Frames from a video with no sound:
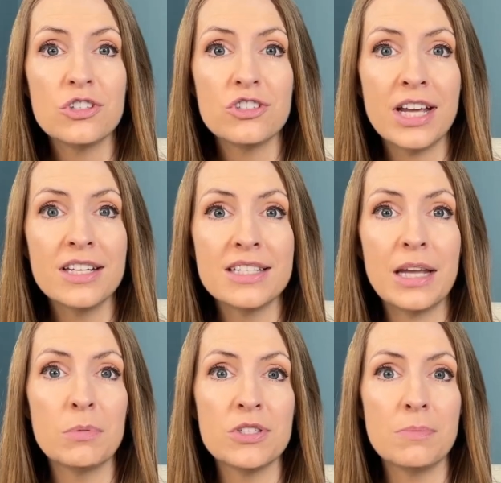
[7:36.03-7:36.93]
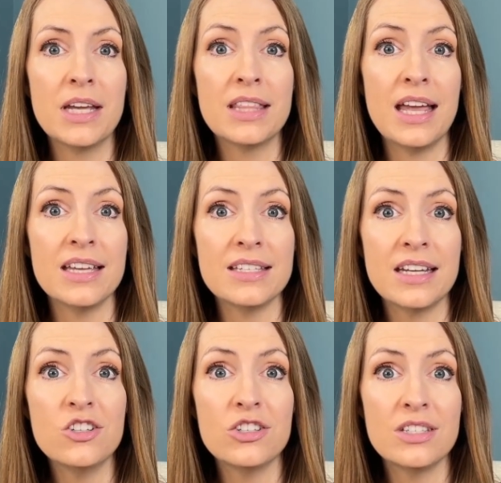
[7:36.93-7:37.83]
child is able to make the
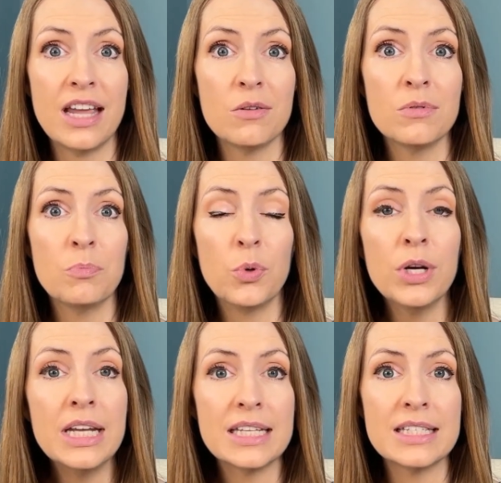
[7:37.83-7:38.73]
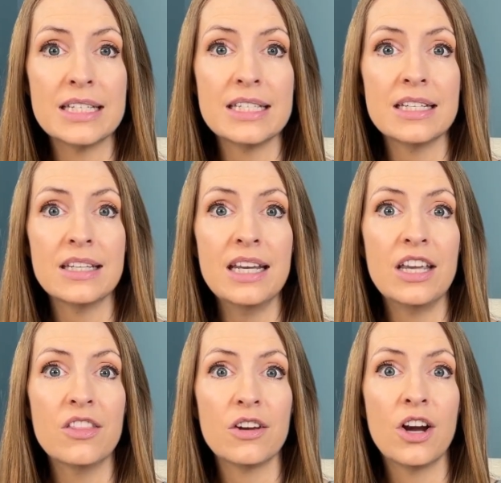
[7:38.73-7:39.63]
SH sound pretty consistently,
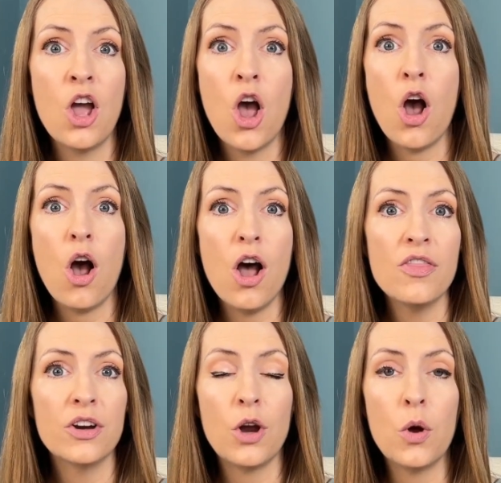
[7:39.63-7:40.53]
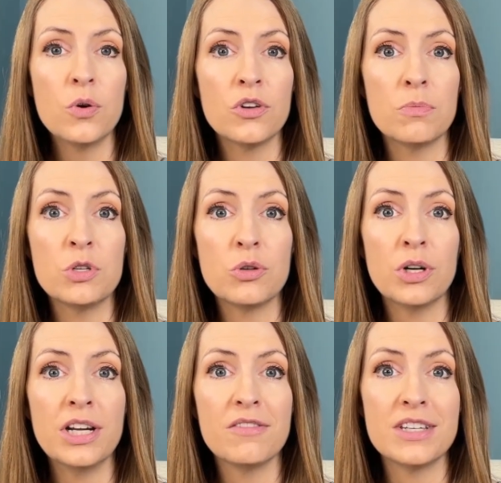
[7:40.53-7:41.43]
either on their own or the
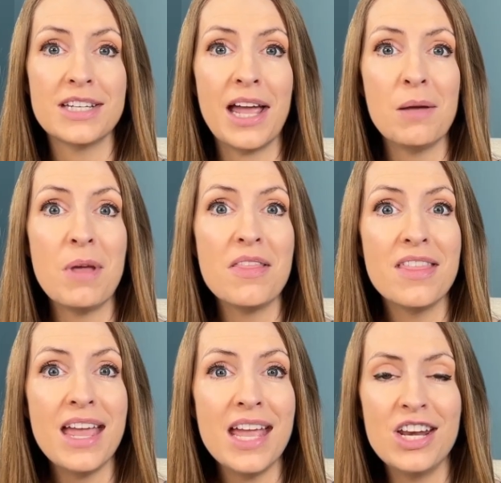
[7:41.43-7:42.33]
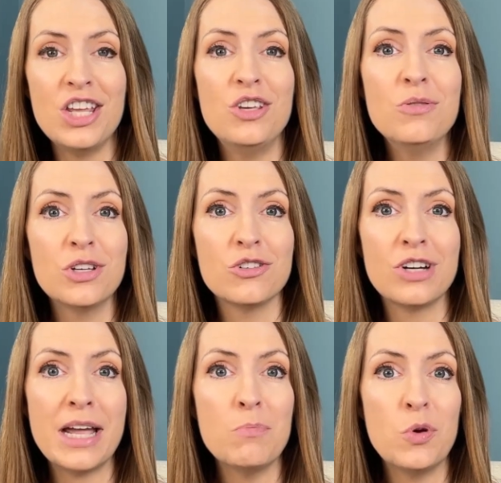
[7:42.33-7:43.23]
majority of the time, then you can
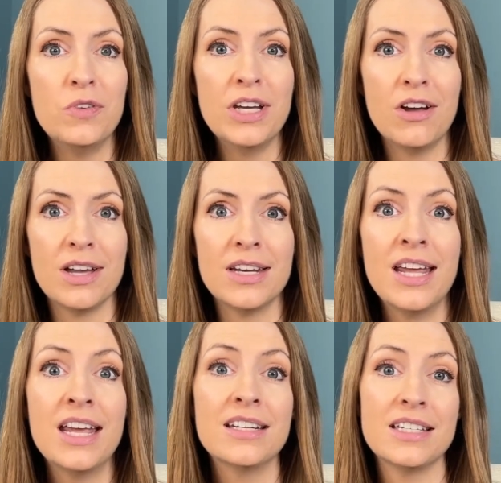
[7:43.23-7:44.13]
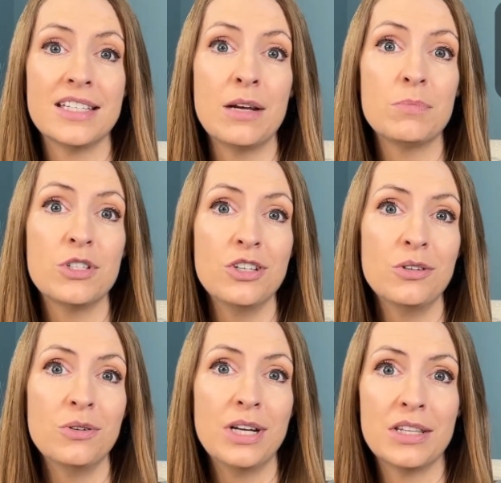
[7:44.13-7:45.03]
try moving on to step
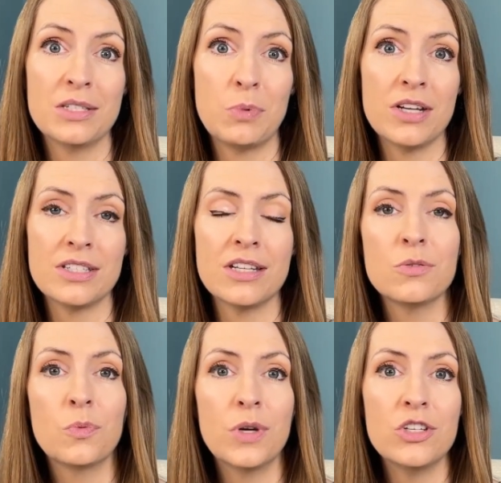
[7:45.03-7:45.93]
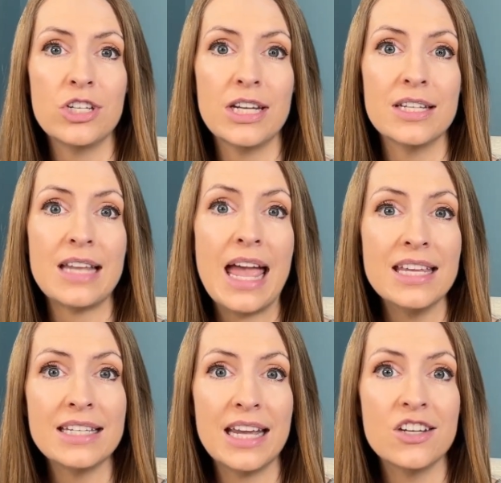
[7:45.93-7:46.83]
2 in this process, which is
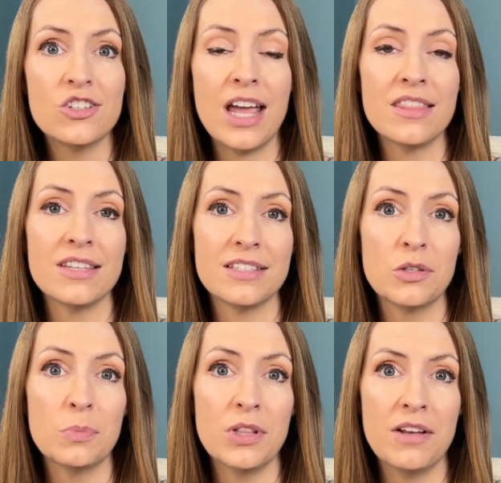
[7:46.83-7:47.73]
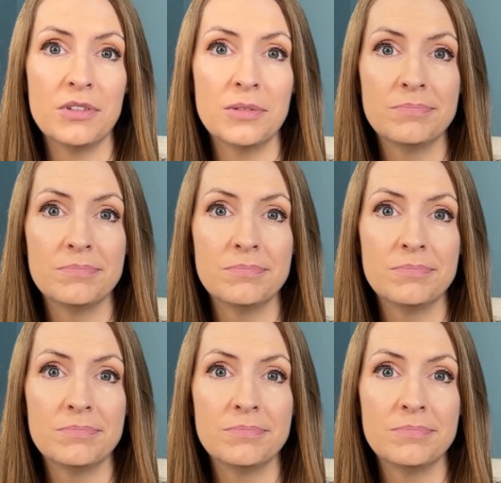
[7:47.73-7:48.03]
SH at the syllable level.